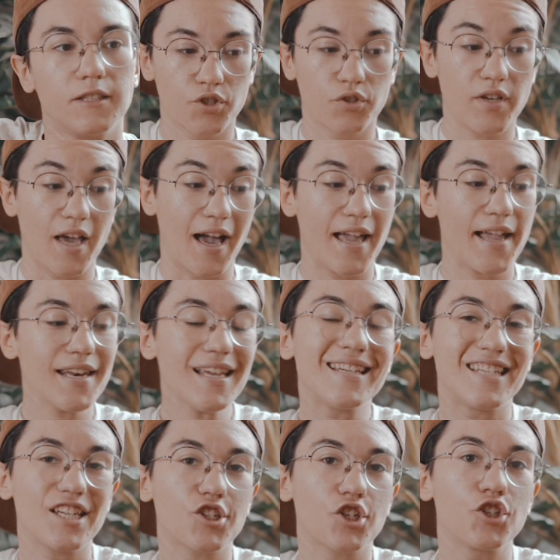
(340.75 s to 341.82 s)
So yeah, in
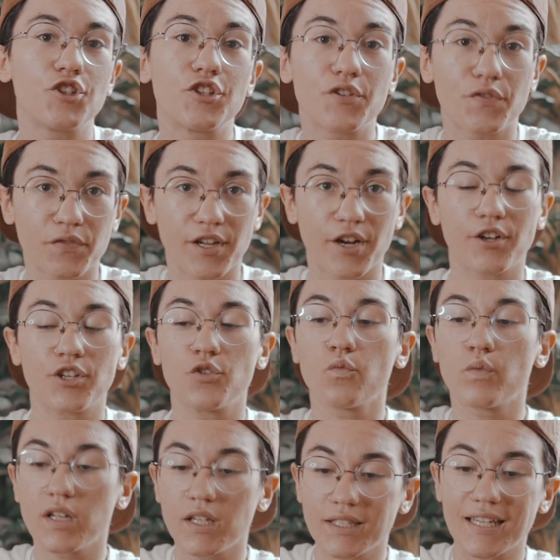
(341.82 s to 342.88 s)
addition to the Flair, you
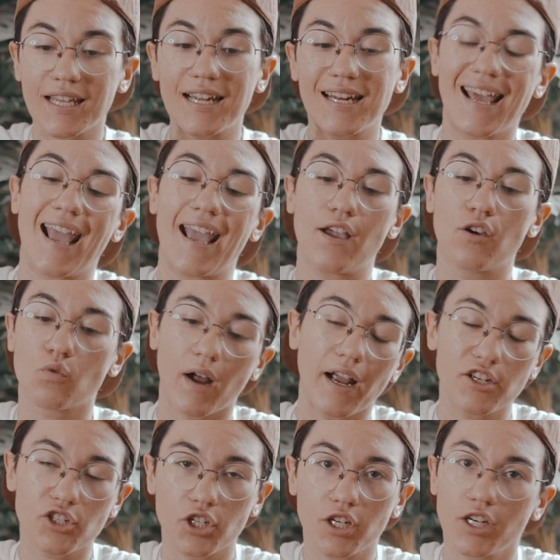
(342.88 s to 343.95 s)
will need a
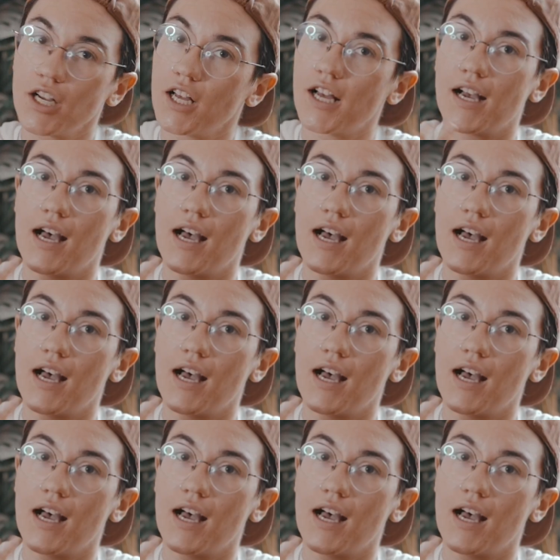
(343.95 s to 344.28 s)
grinder,